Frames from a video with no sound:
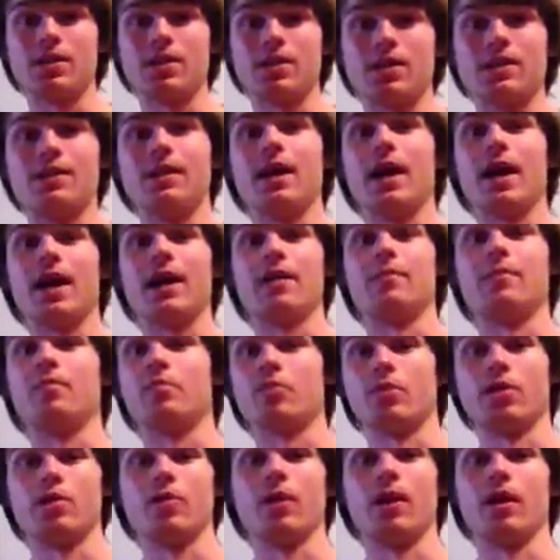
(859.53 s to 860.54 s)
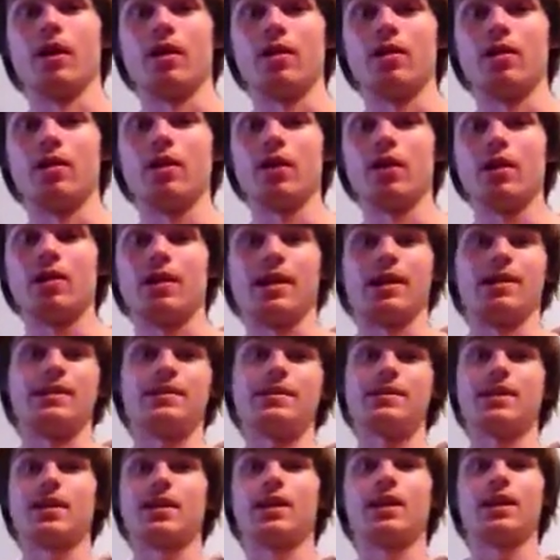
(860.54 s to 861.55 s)
he died pretty well. Like,
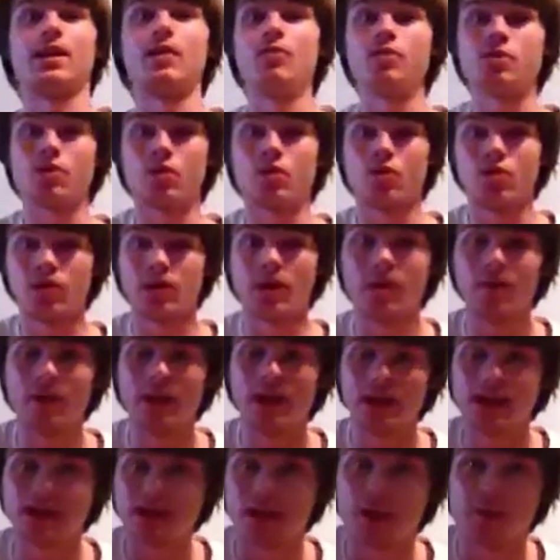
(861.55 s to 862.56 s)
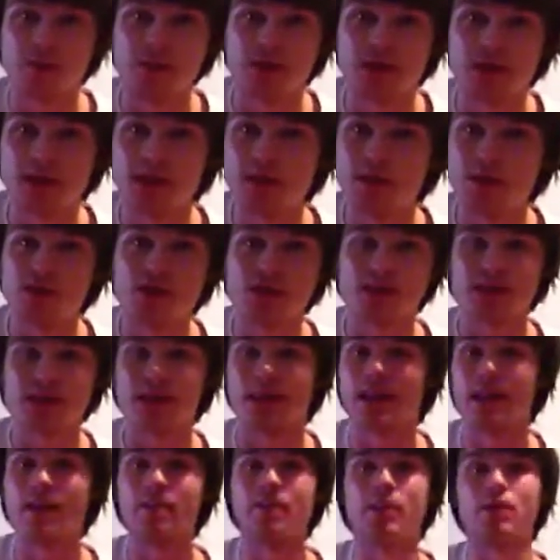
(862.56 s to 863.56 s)
said he was holding him in his arms and he was just
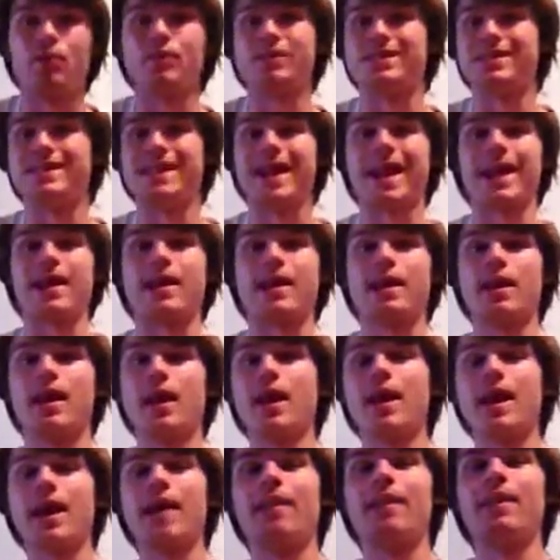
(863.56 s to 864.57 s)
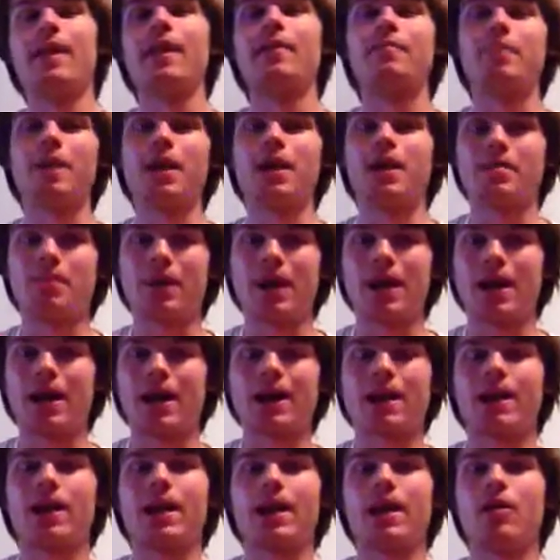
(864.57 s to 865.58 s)
limp, he was dead. And then Manny
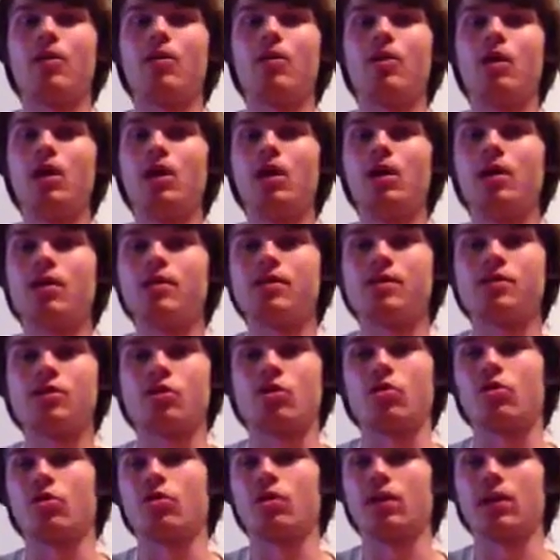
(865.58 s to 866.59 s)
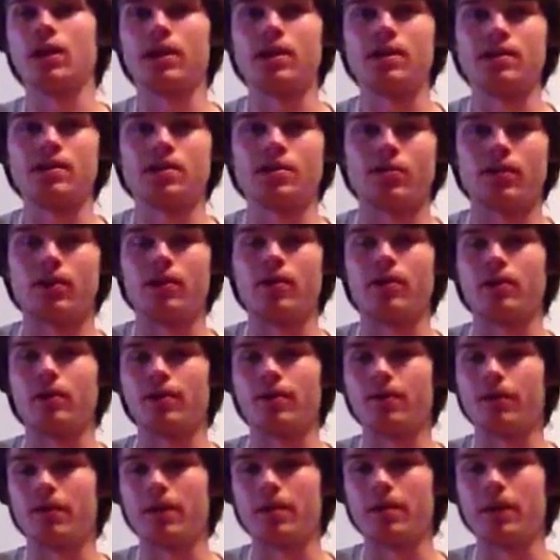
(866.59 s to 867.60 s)
Pacquiao, this is early in his career in the
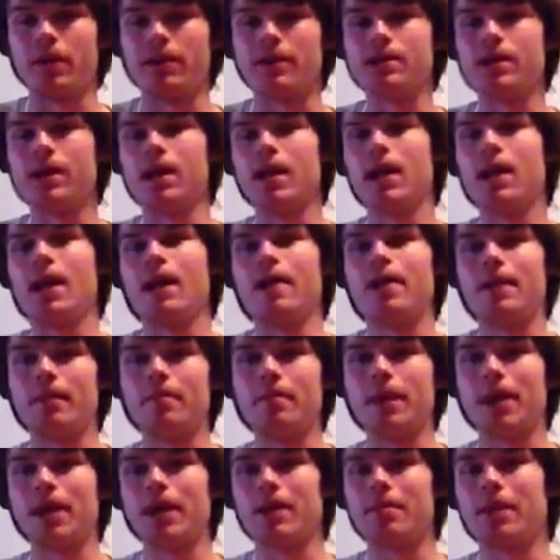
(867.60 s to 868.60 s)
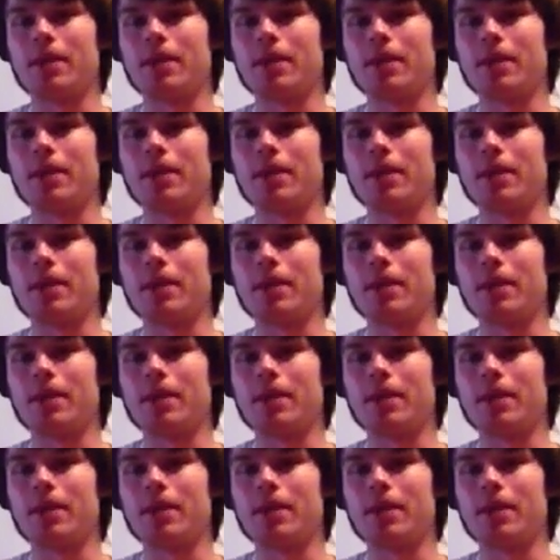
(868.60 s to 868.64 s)
Philippines, and then Manny